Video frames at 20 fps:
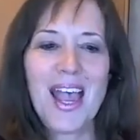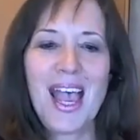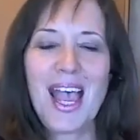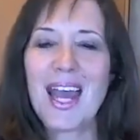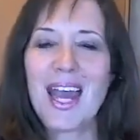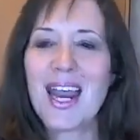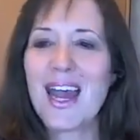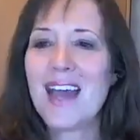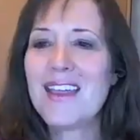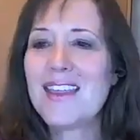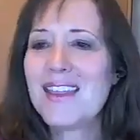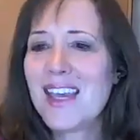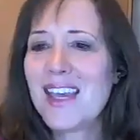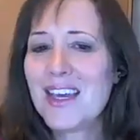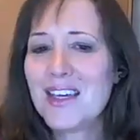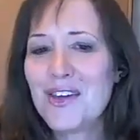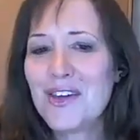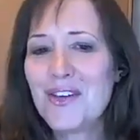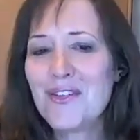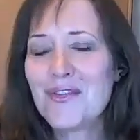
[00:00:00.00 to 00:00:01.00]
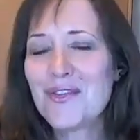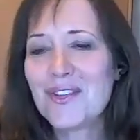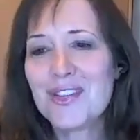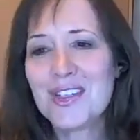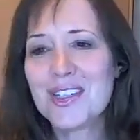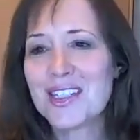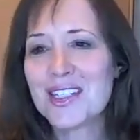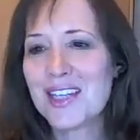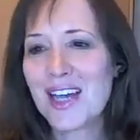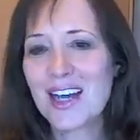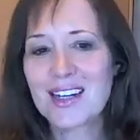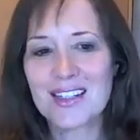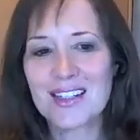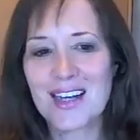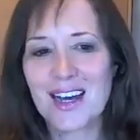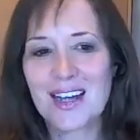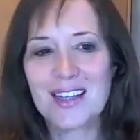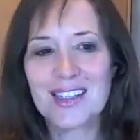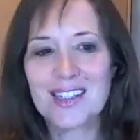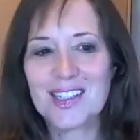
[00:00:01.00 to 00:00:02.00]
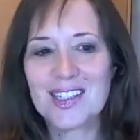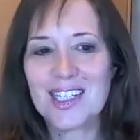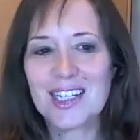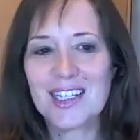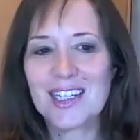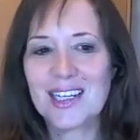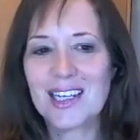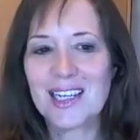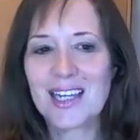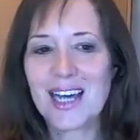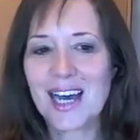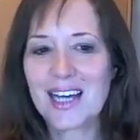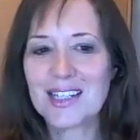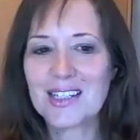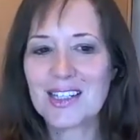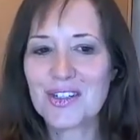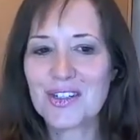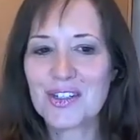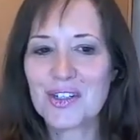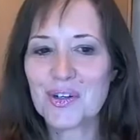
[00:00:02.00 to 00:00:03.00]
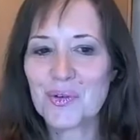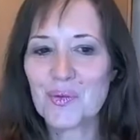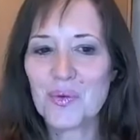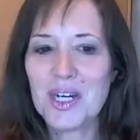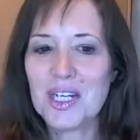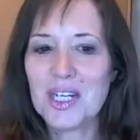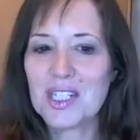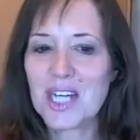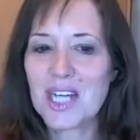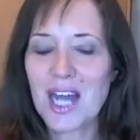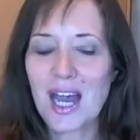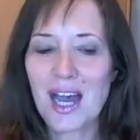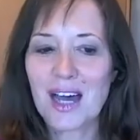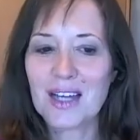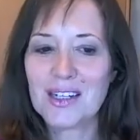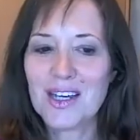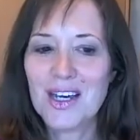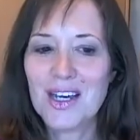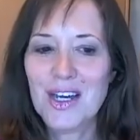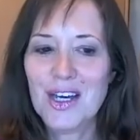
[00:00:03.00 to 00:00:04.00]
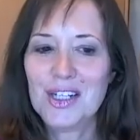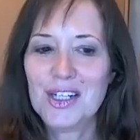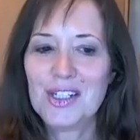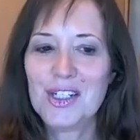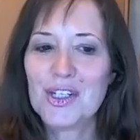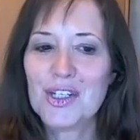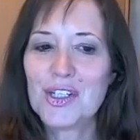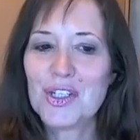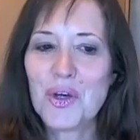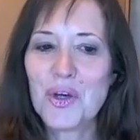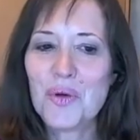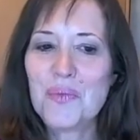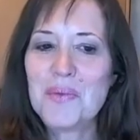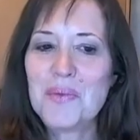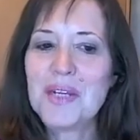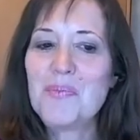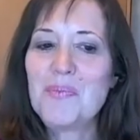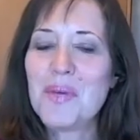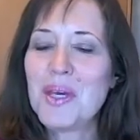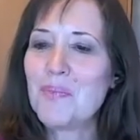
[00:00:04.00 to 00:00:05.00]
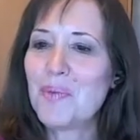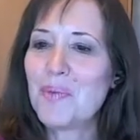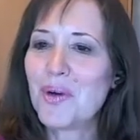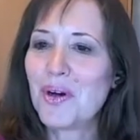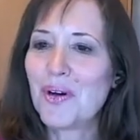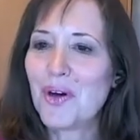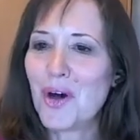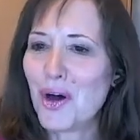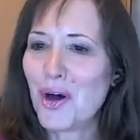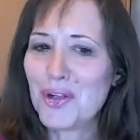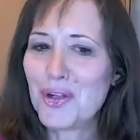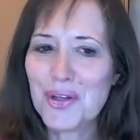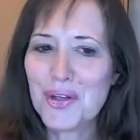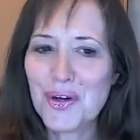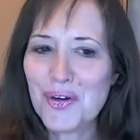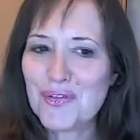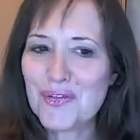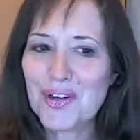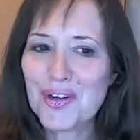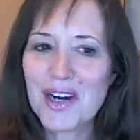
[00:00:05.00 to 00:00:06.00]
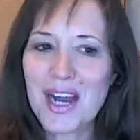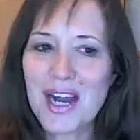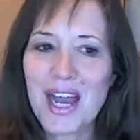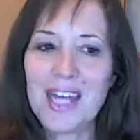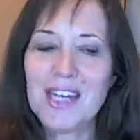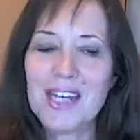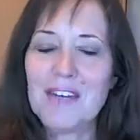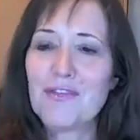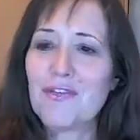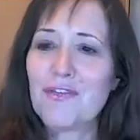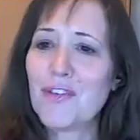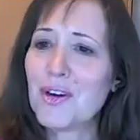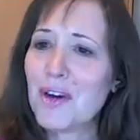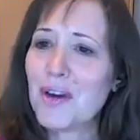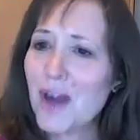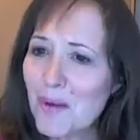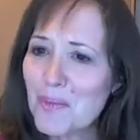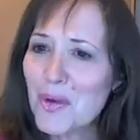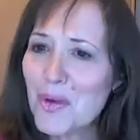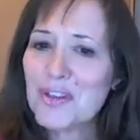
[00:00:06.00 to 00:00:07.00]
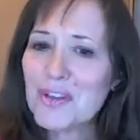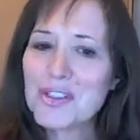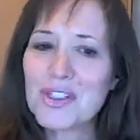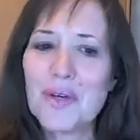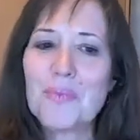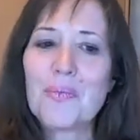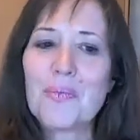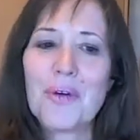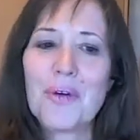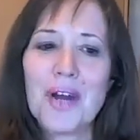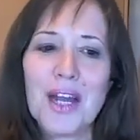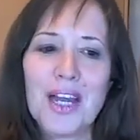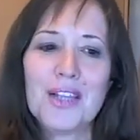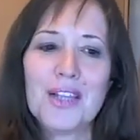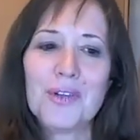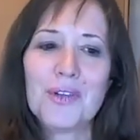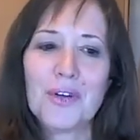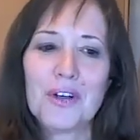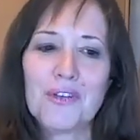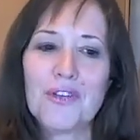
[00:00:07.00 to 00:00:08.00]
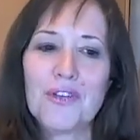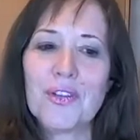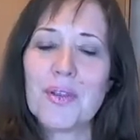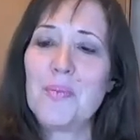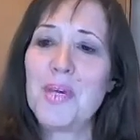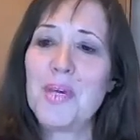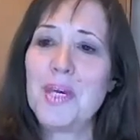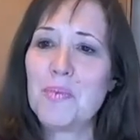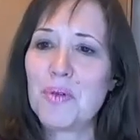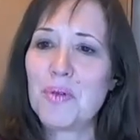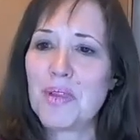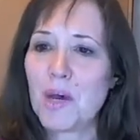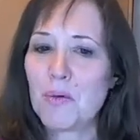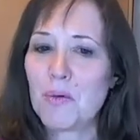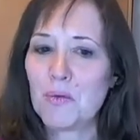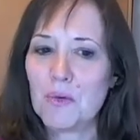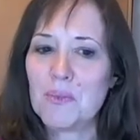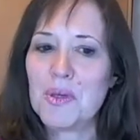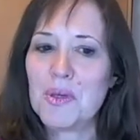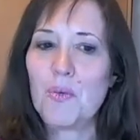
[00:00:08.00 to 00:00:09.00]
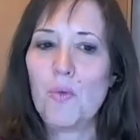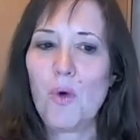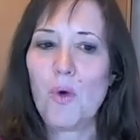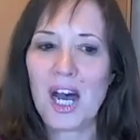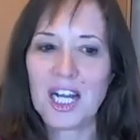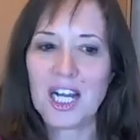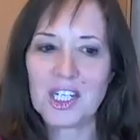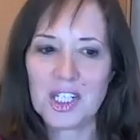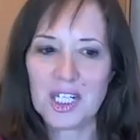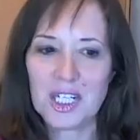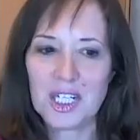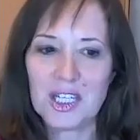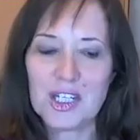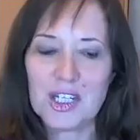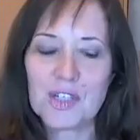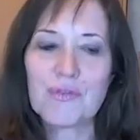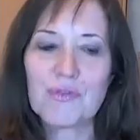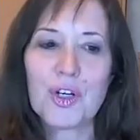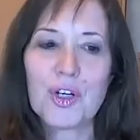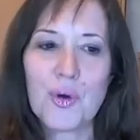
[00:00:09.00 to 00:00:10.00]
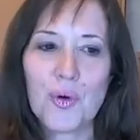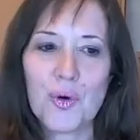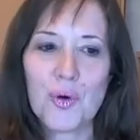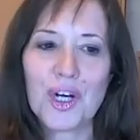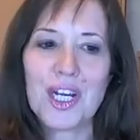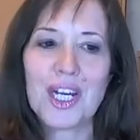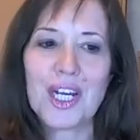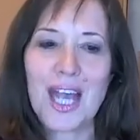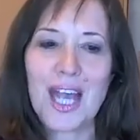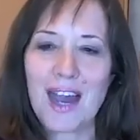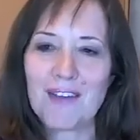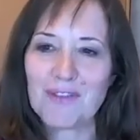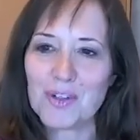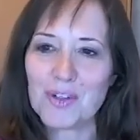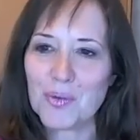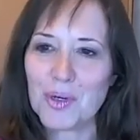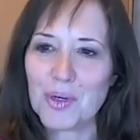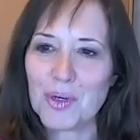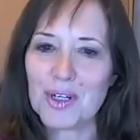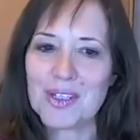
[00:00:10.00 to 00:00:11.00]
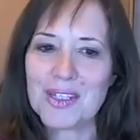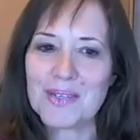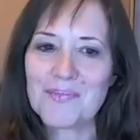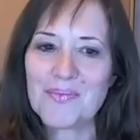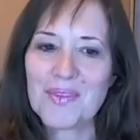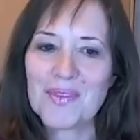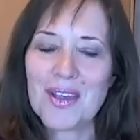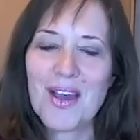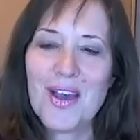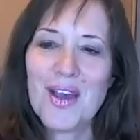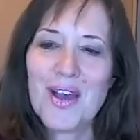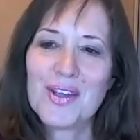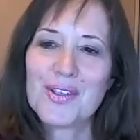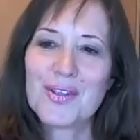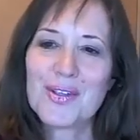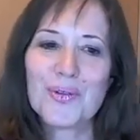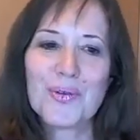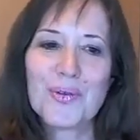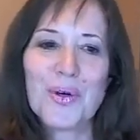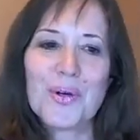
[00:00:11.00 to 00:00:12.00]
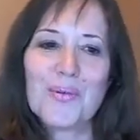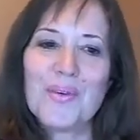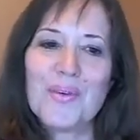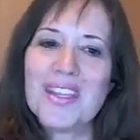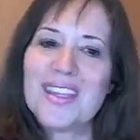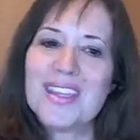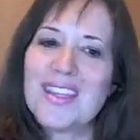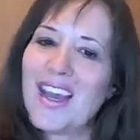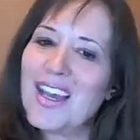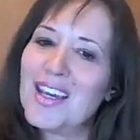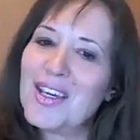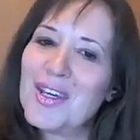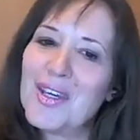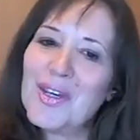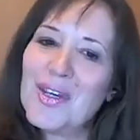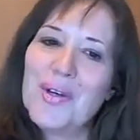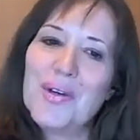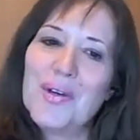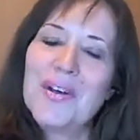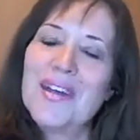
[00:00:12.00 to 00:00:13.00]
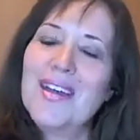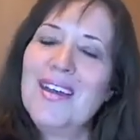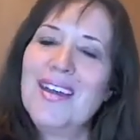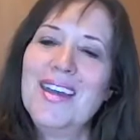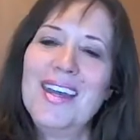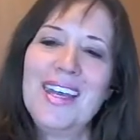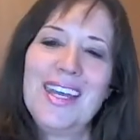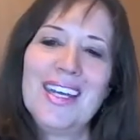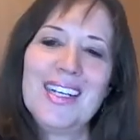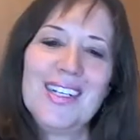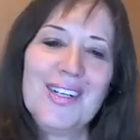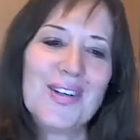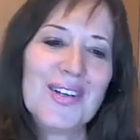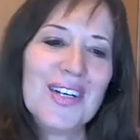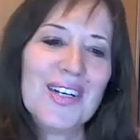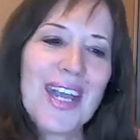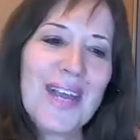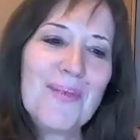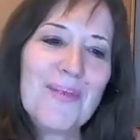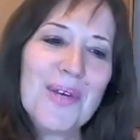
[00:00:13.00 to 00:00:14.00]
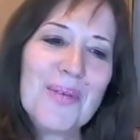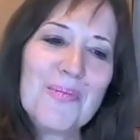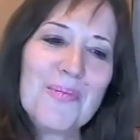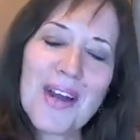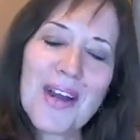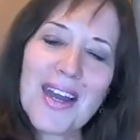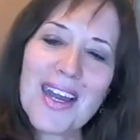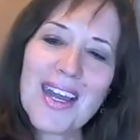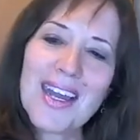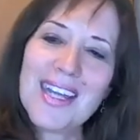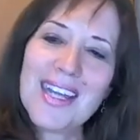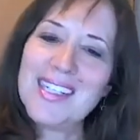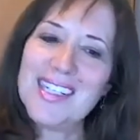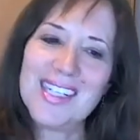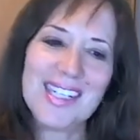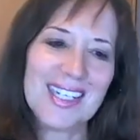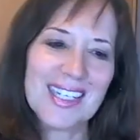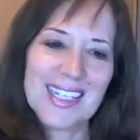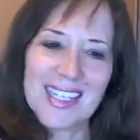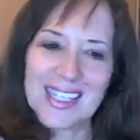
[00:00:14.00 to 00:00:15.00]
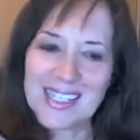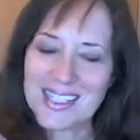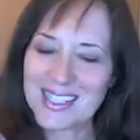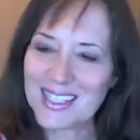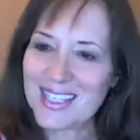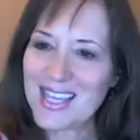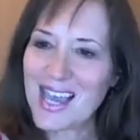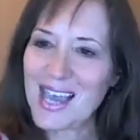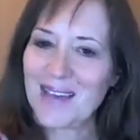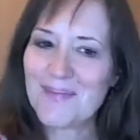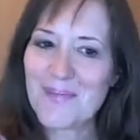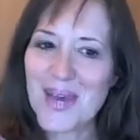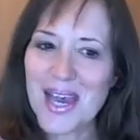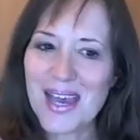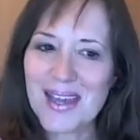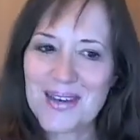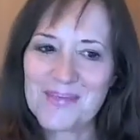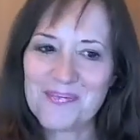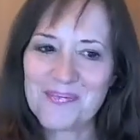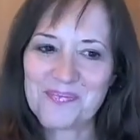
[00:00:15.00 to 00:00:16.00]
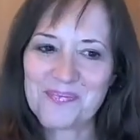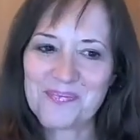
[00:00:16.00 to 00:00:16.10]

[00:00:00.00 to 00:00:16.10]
And I thank you for this technology that allows us to reach out to so many people all over. And I'm also praying, Lord, for the people that will be watching this recording afterwards. So, Lord, we thank you. In your name we pray, Jesus. Amen.